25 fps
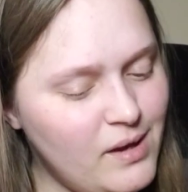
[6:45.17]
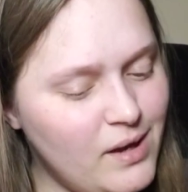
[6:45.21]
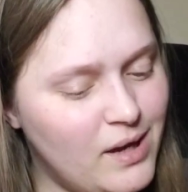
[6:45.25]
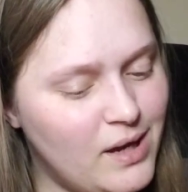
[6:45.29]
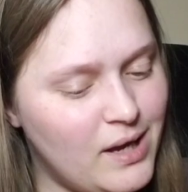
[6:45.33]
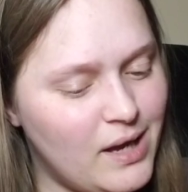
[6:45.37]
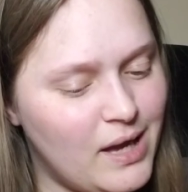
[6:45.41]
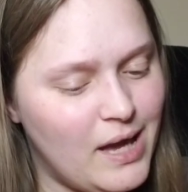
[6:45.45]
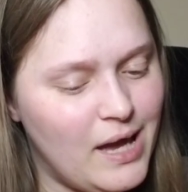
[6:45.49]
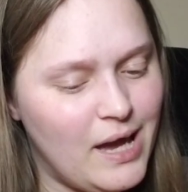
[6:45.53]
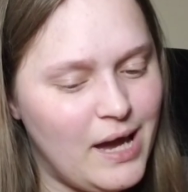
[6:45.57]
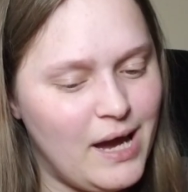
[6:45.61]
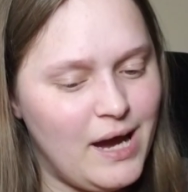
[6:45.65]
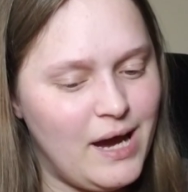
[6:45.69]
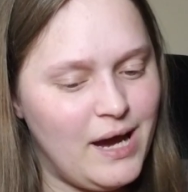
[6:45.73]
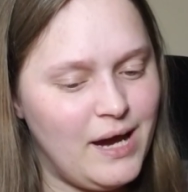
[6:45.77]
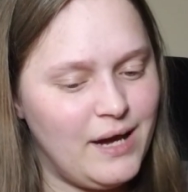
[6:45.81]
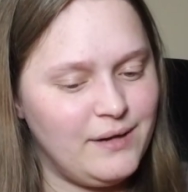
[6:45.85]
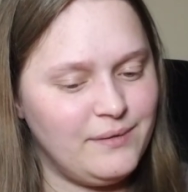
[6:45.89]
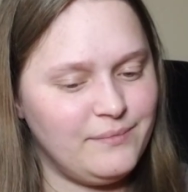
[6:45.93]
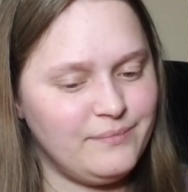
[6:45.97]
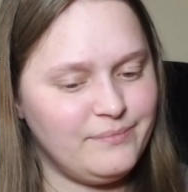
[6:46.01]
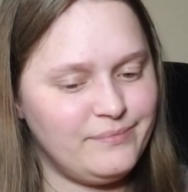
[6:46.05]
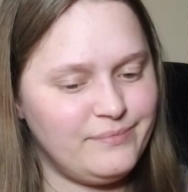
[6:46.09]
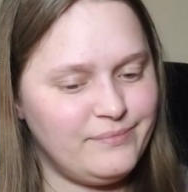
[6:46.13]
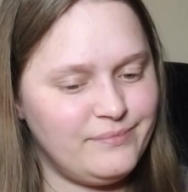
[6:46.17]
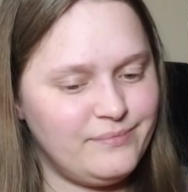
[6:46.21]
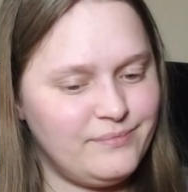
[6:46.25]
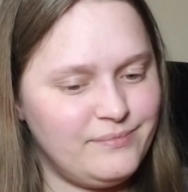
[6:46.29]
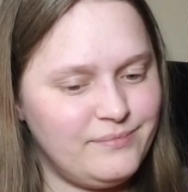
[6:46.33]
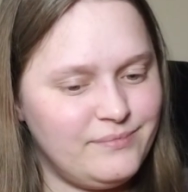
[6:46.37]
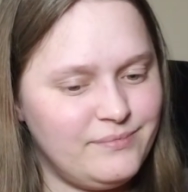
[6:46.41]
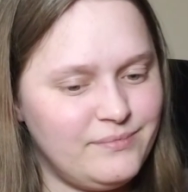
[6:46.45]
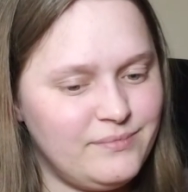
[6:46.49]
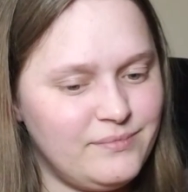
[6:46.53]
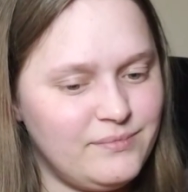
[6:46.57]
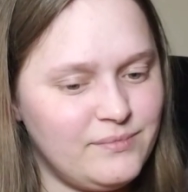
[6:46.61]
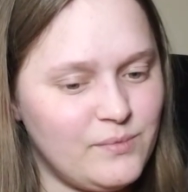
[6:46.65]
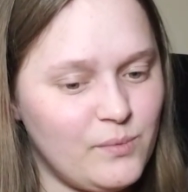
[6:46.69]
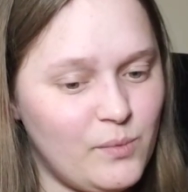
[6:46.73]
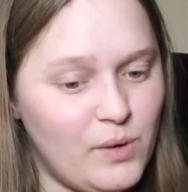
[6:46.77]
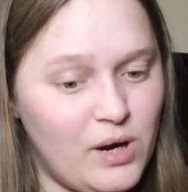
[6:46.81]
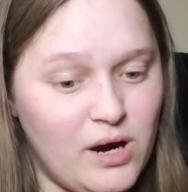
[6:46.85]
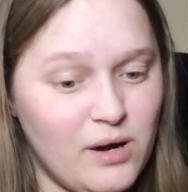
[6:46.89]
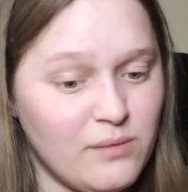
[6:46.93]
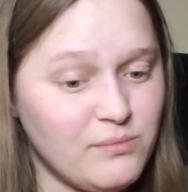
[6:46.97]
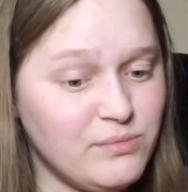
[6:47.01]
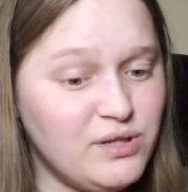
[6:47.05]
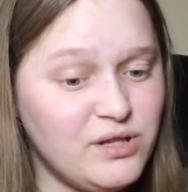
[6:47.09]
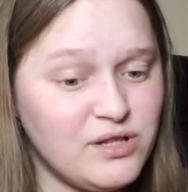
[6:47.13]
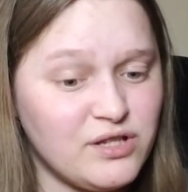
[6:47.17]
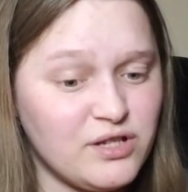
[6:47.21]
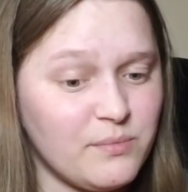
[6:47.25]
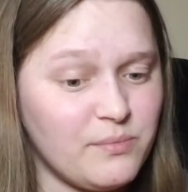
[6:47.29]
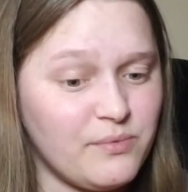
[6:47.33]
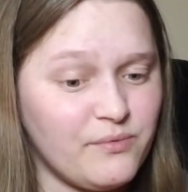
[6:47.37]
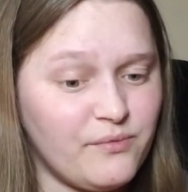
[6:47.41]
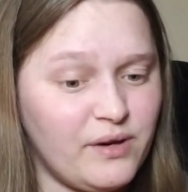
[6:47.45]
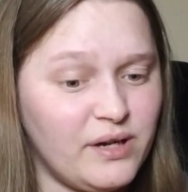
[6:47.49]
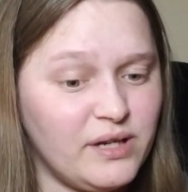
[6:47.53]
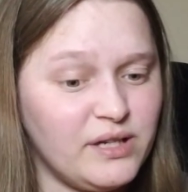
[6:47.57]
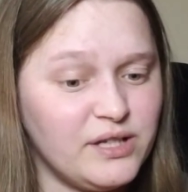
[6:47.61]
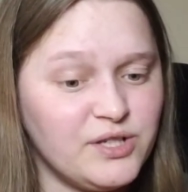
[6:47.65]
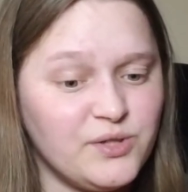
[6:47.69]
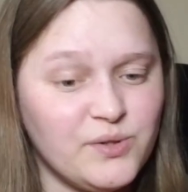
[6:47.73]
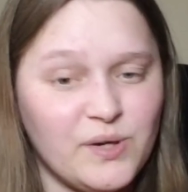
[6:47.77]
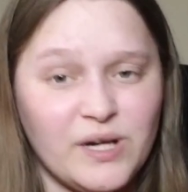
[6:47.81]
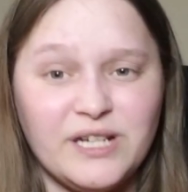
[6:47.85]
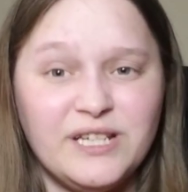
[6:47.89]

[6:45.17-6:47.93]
And, wow, I'm just jumping right into it.